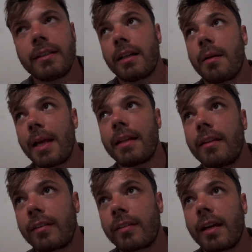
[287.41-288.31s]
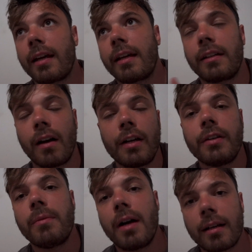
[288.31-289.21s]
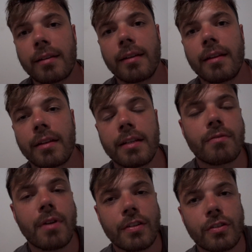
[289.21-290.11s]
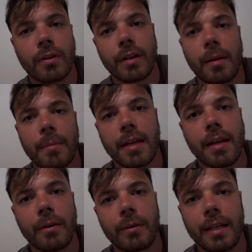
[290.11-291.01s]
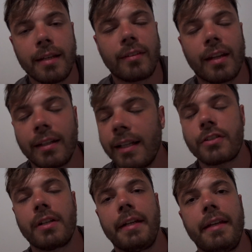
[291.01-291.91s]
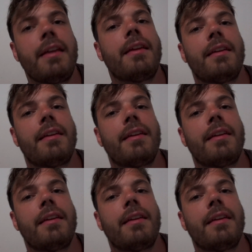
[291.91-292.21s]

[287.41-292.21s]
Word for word: And I met this guy who worked in the restaurant up the hill, and he said, literally,